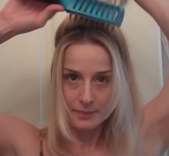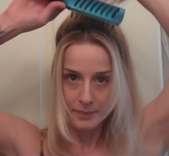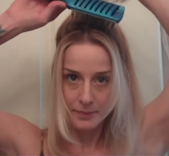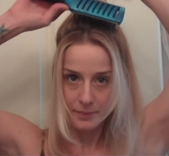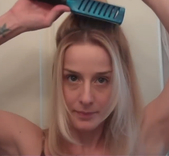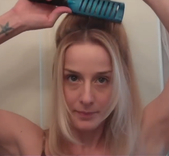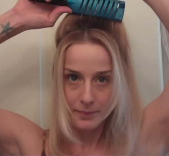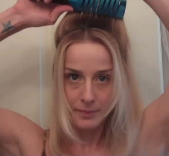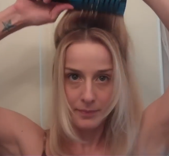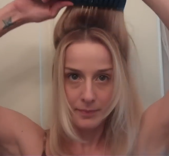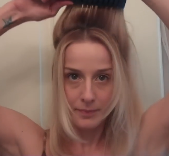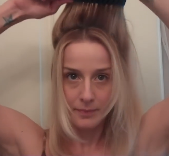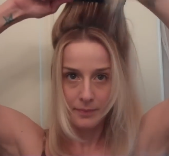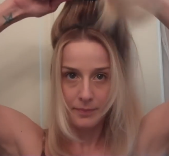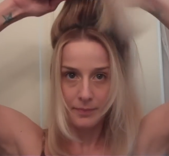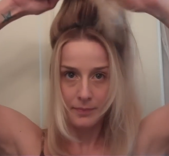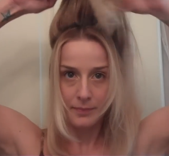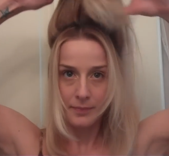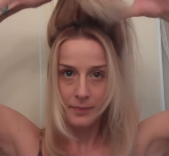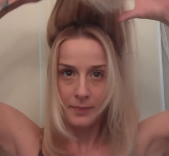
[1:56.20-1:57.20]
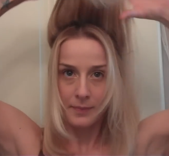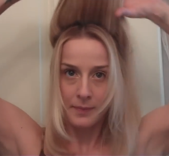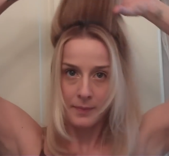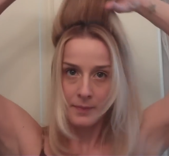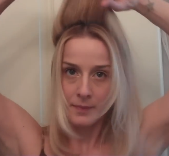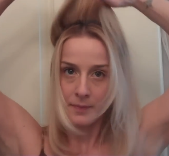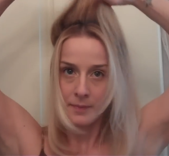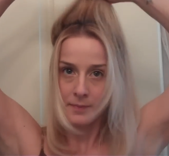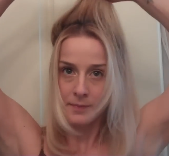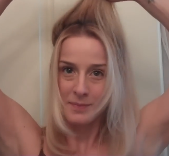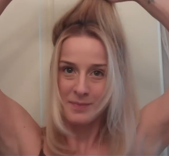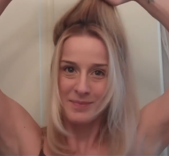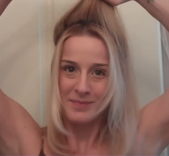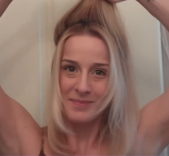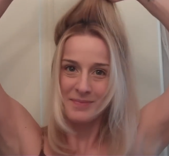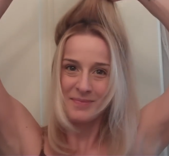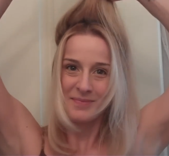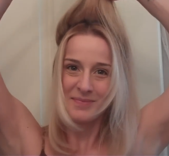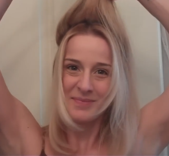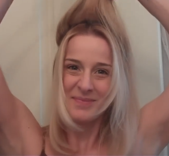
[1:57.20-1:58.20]

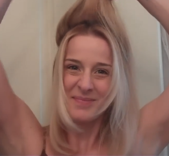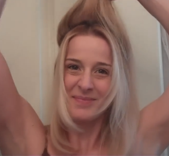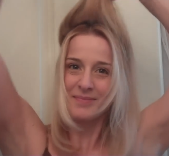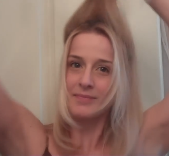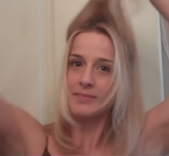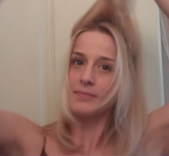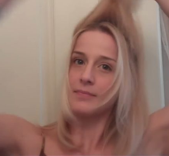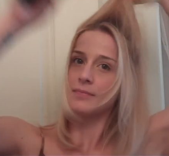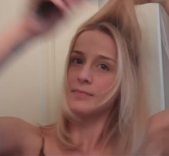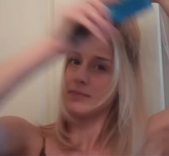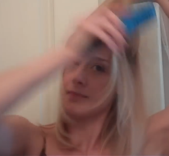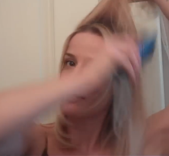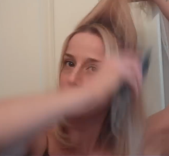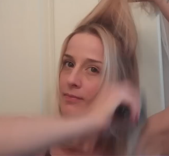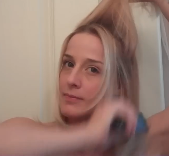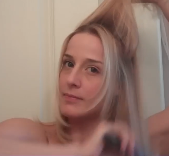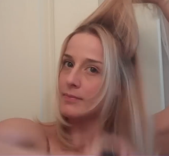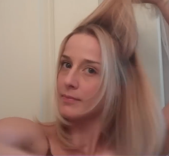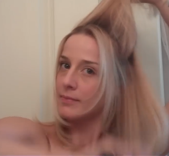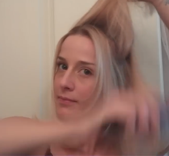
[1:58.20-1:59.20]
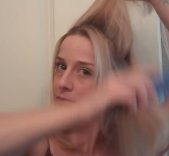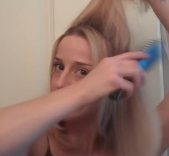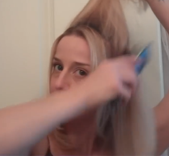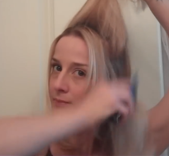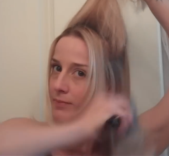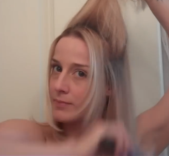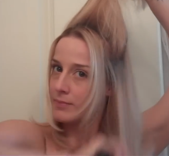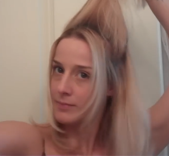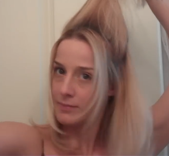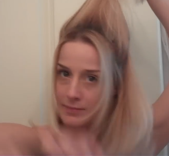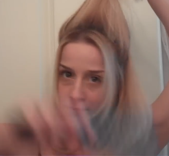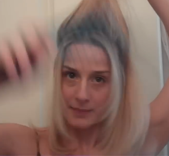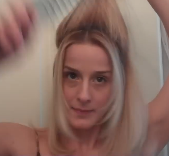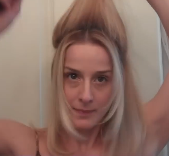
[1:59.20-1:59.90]
(silence)